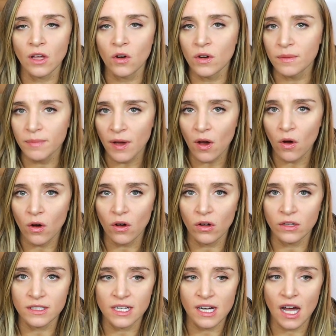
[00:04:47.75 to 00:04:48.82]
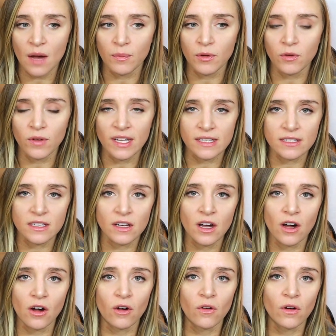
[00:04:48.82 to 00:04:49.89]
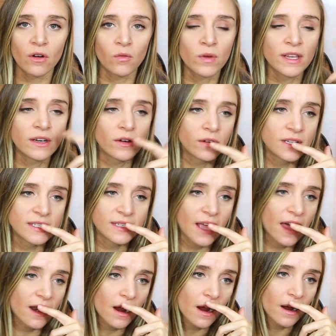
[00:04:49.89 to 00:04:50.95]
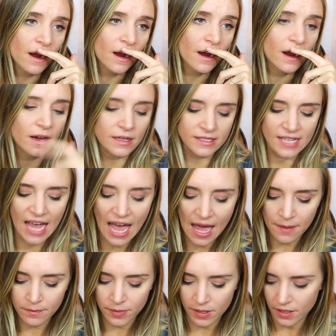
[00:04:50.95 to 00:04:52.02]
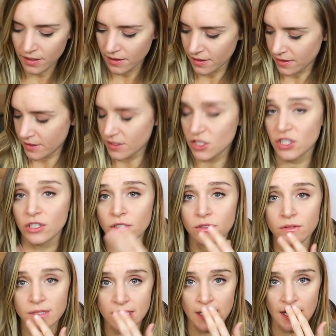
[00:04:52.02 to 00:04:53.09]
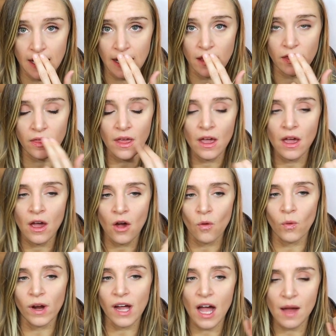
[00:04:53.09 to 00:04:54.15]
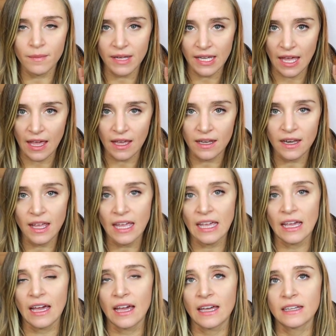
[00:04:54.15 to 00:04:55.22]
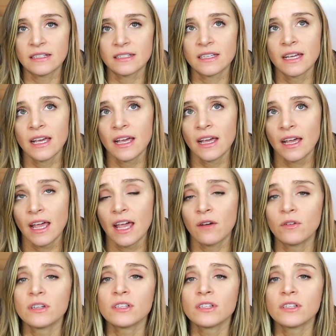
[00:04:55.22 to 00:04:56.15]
lo and behold, a couple weeks ago, we noticed that her top 2 teeth were coming in, and it